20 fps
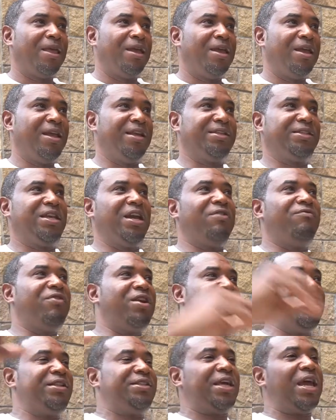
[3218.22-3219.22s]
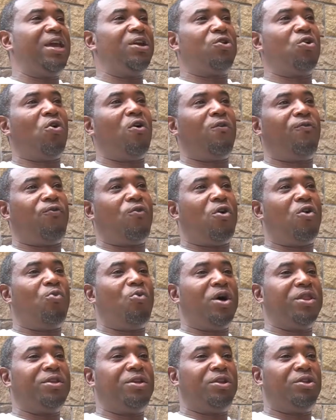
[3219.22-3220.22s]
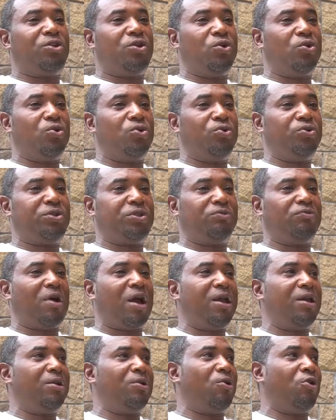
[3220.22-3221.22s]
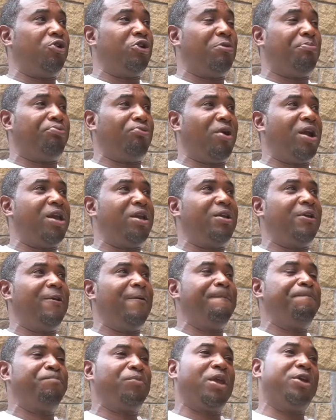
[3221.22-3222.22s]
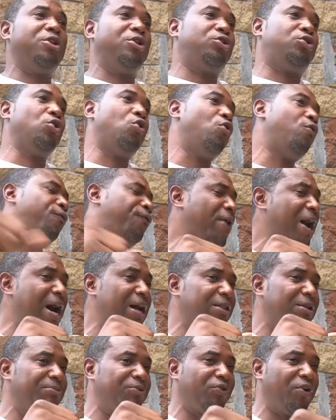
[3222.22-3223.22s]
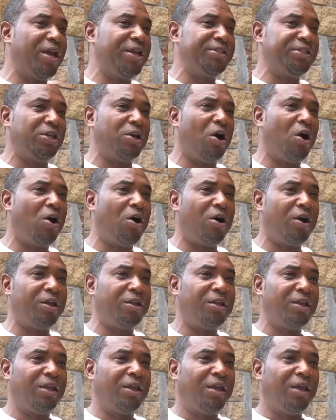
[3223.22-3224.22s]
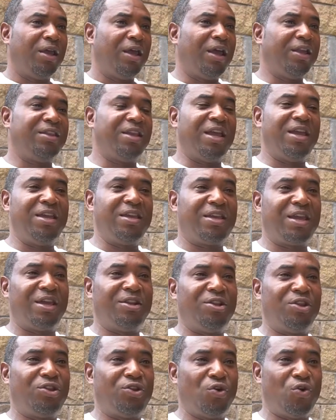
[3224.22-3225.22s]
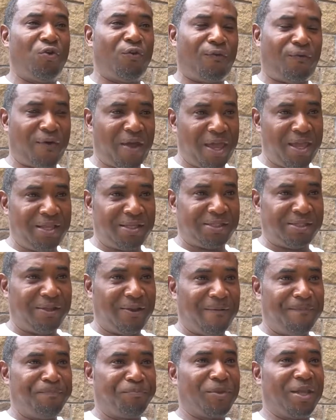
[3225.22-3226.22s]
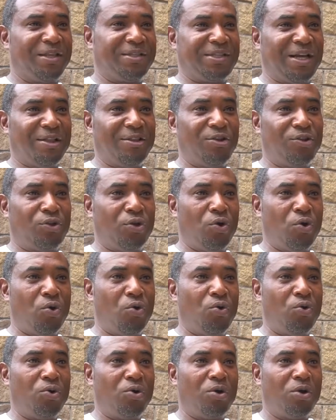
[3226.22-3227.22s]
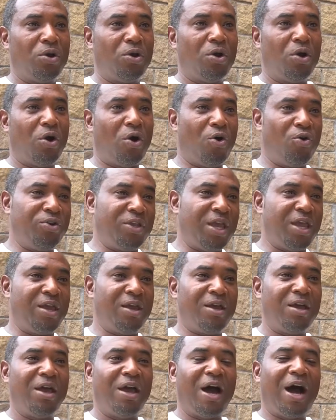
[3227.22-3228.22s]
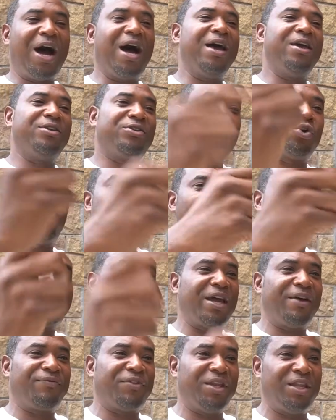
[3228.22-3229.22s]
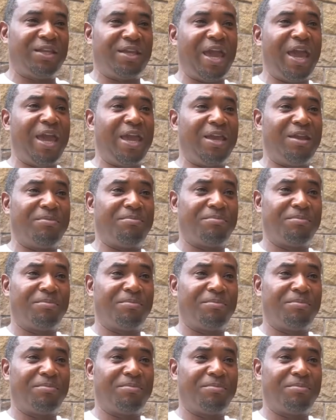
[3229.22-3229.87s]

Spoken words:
is getting ready to take off on one of the dudes, right, on a break. And the dude fouled him crazy hard. And then he get in the dude's face and tell the dude, oh yeah, all right, so watch after the game.